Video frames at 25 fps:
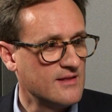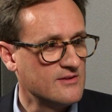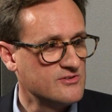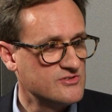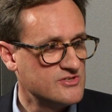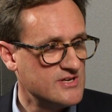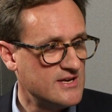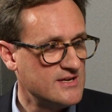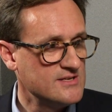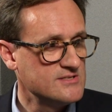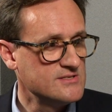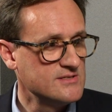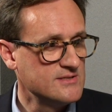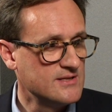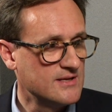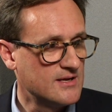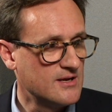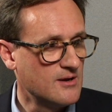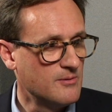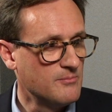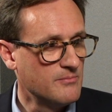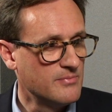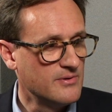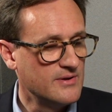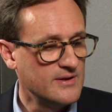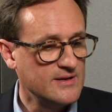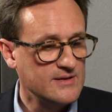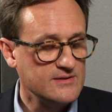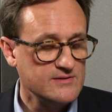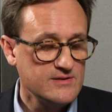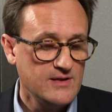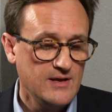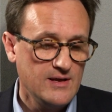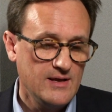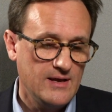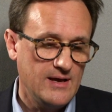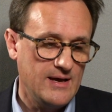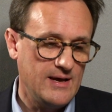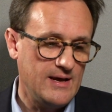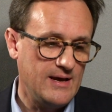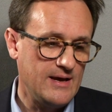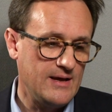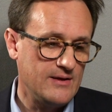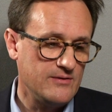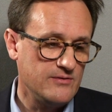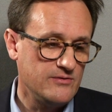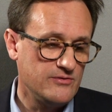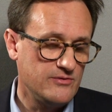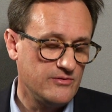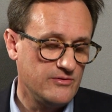they're shares in the companies,
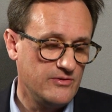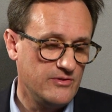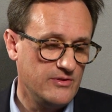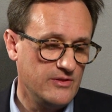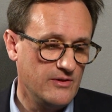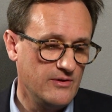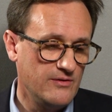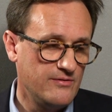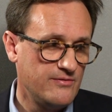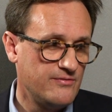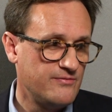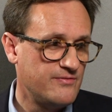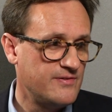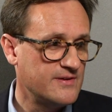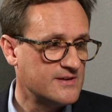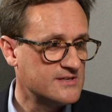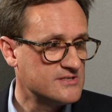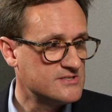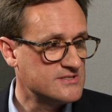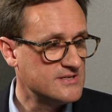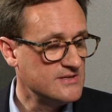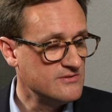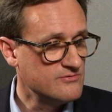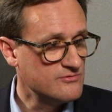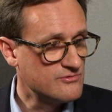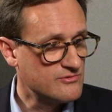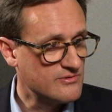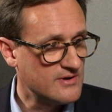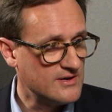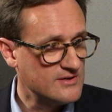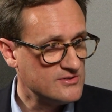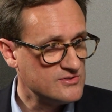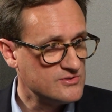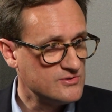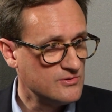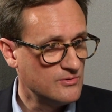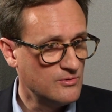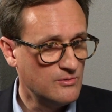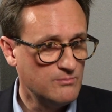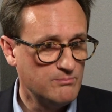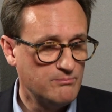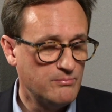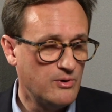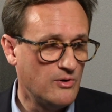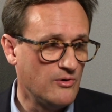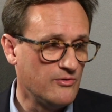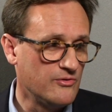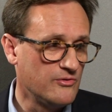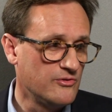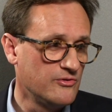and the fixed interest or
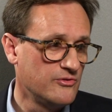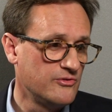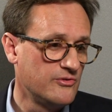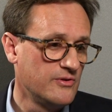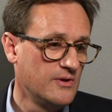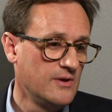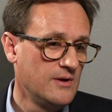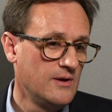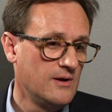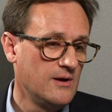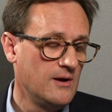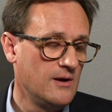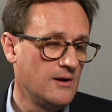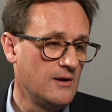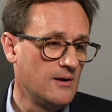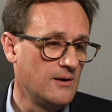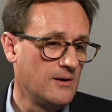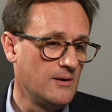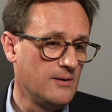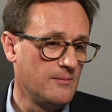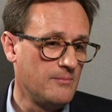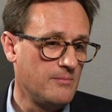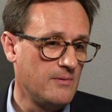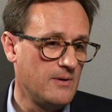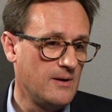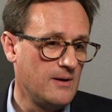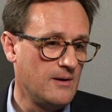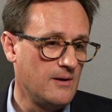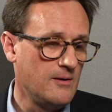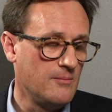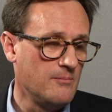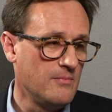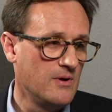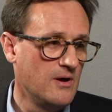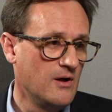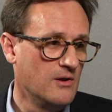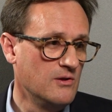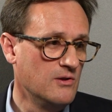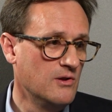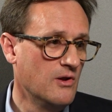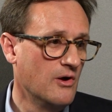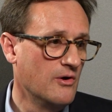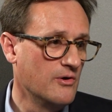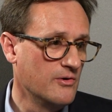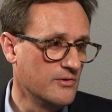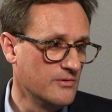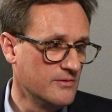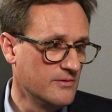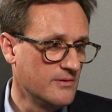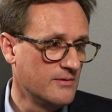bonds are a
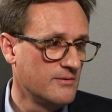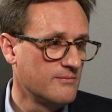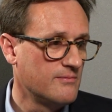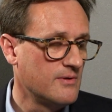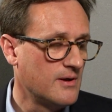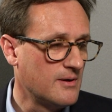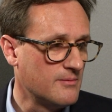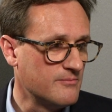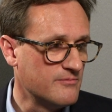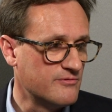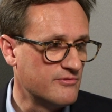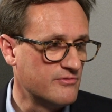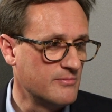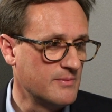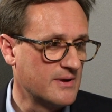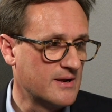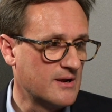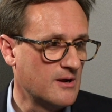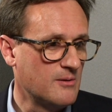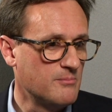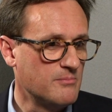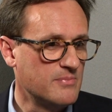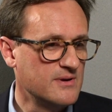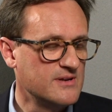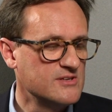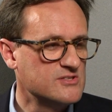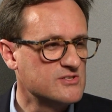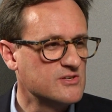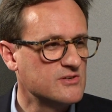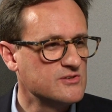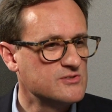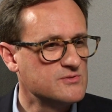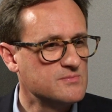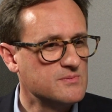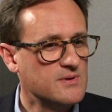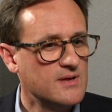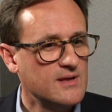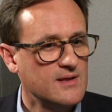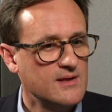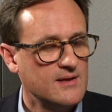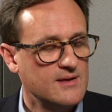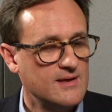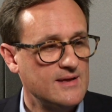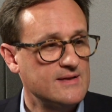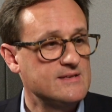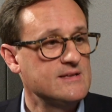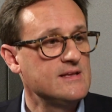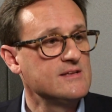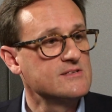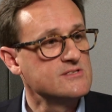loan from a company. So
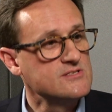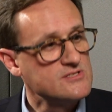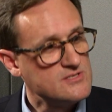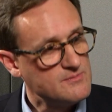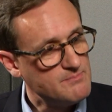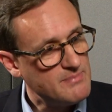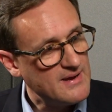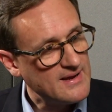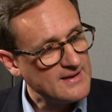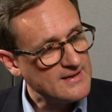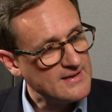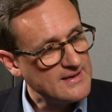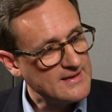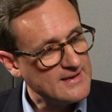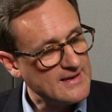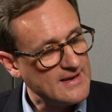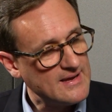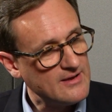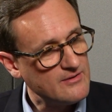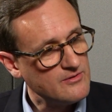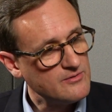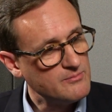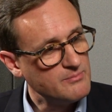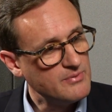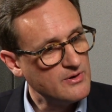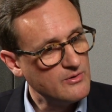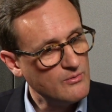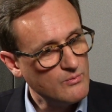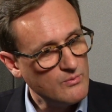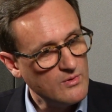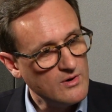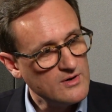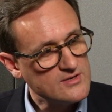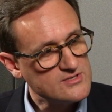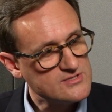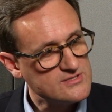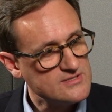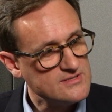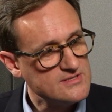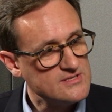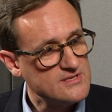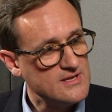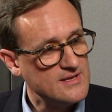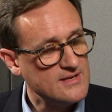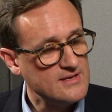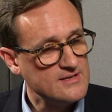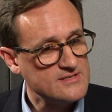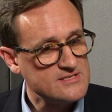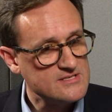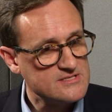it isn't a bank account, but it works
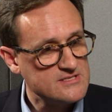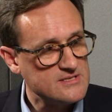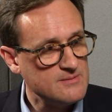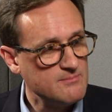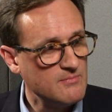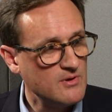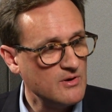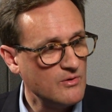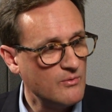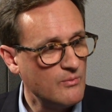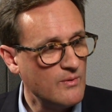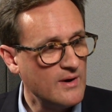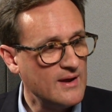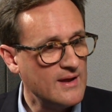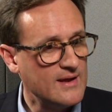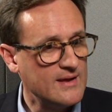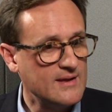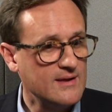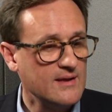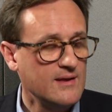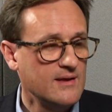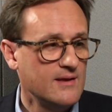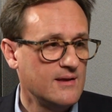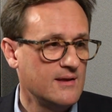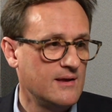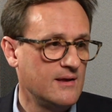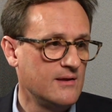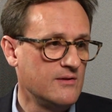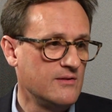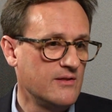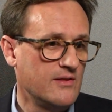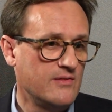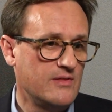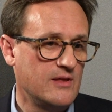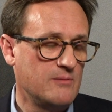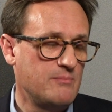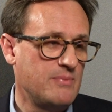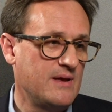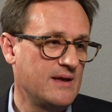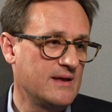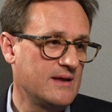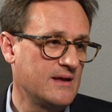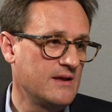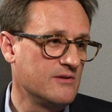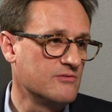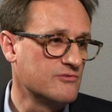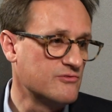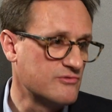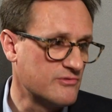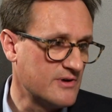in a similar way in that they pay
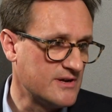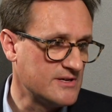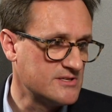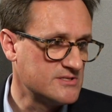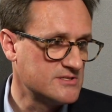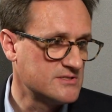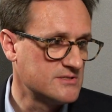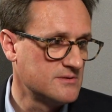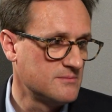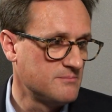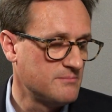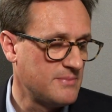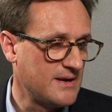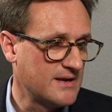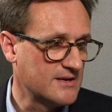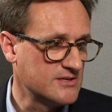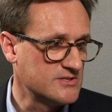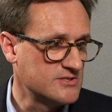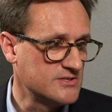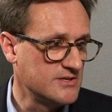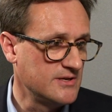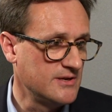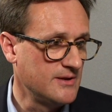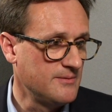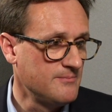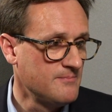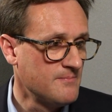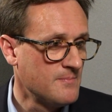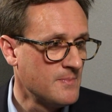interest back to you.